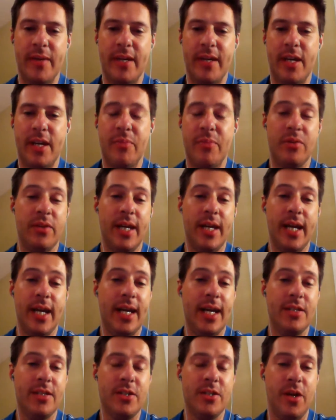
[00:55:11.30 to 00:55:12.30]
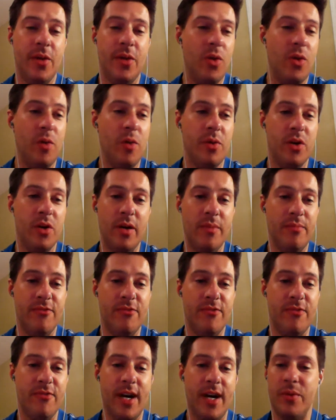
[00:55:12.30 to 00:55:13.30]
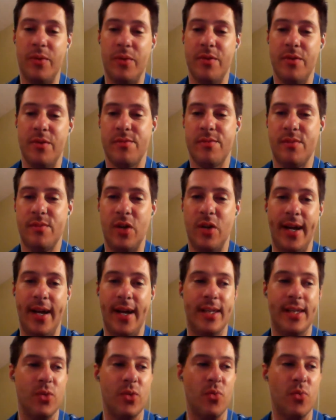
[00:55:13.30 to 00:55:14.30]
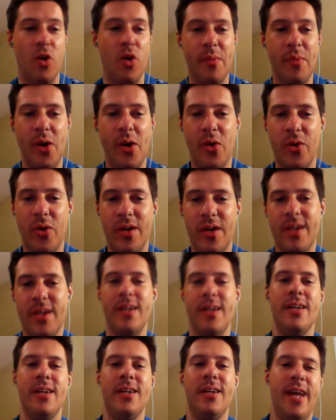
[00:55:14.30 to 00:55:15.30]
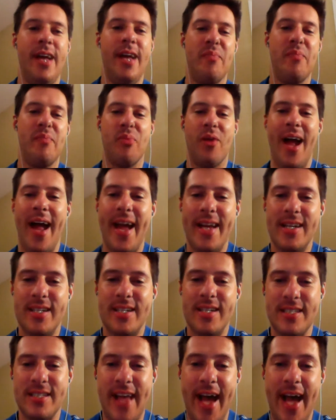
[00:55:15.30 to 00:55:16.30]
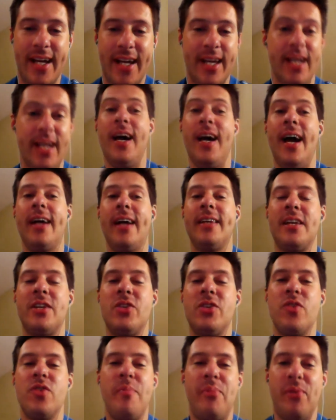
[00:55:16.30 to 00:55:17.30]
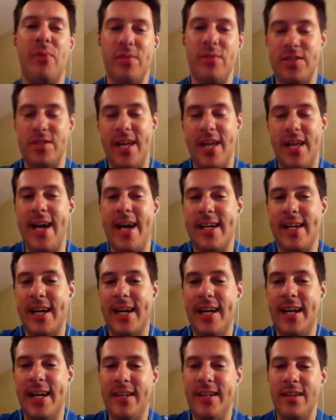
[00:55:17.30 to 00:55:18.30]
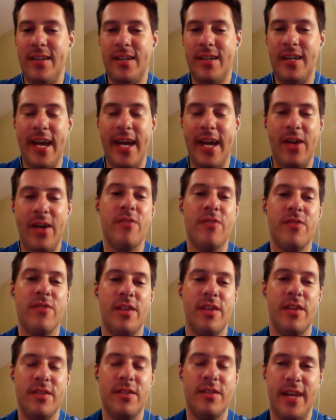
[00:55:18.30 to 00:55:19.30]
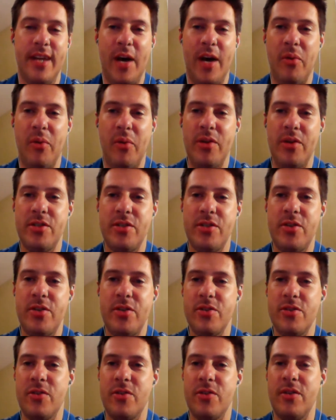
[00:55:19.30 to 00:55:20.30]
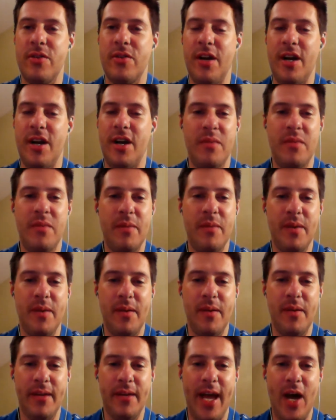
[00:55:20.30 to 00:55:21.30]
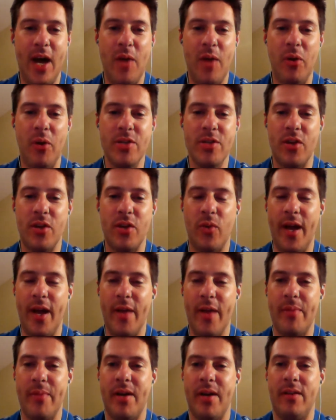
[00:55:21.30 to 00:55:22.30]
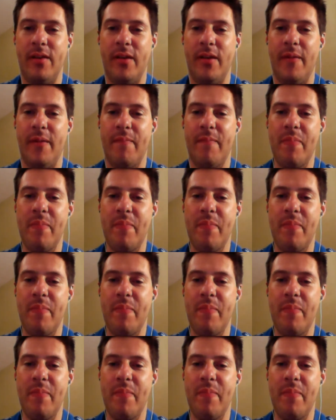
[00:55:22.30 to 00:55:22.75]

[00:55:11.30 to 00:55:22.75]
keeper league. I got Tony Romo. I'm fine with. I got the Romo and Bryant stack. I got the triple stack. I got the kicker for the Cowboys too. So I'm on Cowboys all the way apparently.